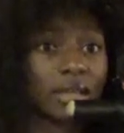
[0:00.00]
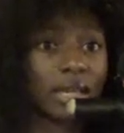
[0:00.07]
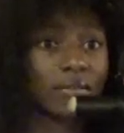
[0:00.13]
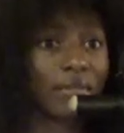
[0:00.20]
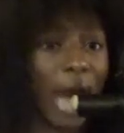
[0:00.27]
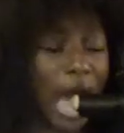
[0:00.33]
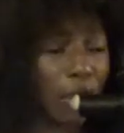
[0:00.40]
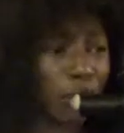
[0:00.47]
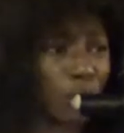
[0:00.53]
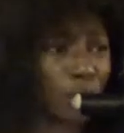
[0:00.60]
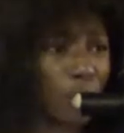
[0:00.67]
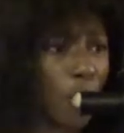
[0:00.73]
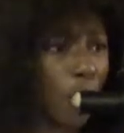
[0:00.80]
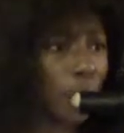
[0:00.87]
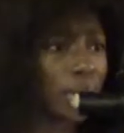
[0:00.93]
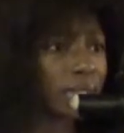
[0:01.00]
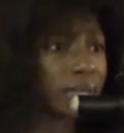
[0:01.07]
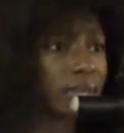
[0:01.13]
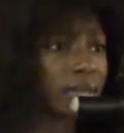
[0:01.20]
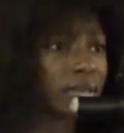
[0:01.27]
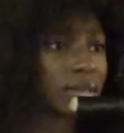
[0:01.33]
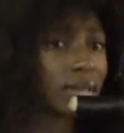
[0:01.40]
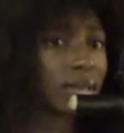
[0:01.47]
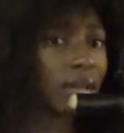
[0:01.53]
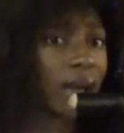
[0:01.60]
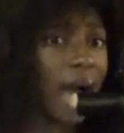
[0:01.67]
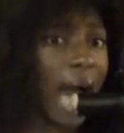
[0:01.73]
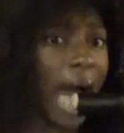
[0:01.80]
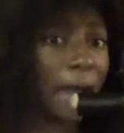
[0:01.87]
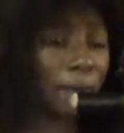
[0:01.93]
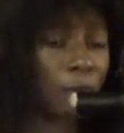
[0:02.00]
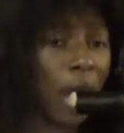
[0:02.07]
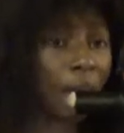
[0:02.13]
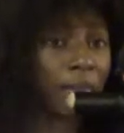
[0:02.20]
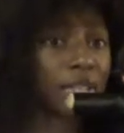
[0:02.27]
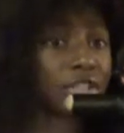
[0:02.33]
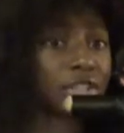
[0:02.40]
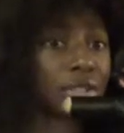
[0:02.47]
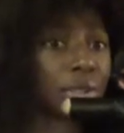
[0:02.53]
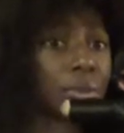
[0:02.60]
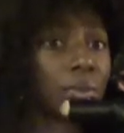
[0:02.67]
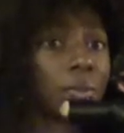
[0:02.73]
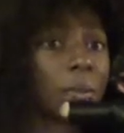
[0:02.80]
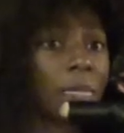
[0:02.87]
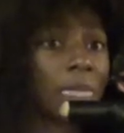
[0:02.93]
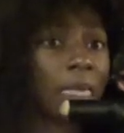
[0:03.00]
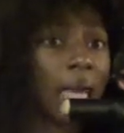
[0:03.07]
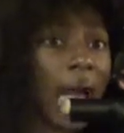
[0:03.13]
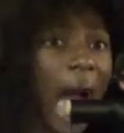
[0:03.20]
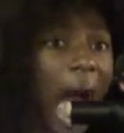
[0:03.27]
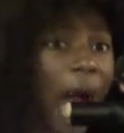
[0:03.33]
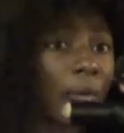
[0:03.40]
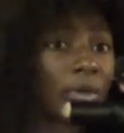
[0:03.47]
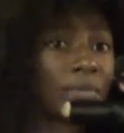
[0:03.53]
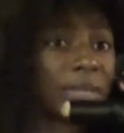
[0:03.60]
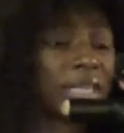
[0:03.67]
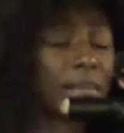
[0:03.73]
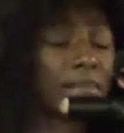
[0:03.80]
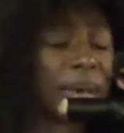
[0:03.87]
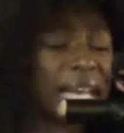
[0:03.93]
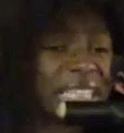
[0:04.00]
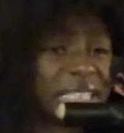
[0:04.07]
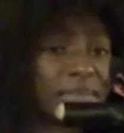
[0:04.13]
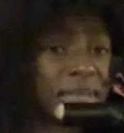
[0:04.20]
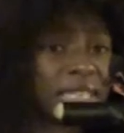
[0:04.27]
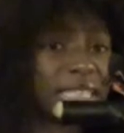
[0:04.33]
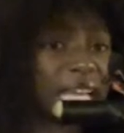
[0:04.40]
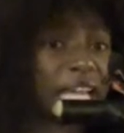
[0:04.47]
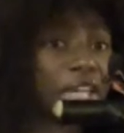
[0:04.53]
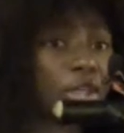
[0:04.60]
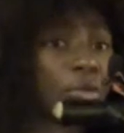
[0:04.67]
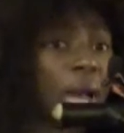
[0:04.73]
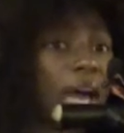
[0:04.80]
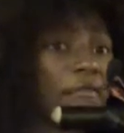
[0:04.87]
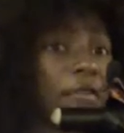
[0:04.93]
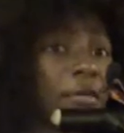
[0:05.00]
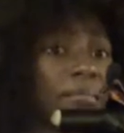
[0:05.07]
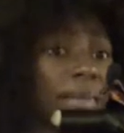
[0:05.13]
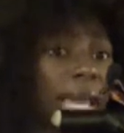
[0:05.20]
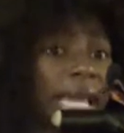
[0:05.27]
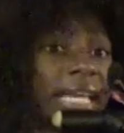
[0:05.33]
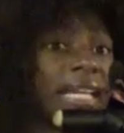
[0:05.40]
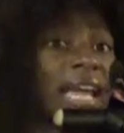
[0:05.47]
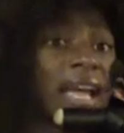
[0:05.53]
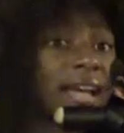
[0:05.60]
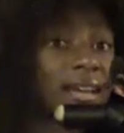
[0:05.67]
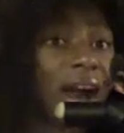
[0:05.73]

If I were born, I promise you, I would be the best mistake you ever made.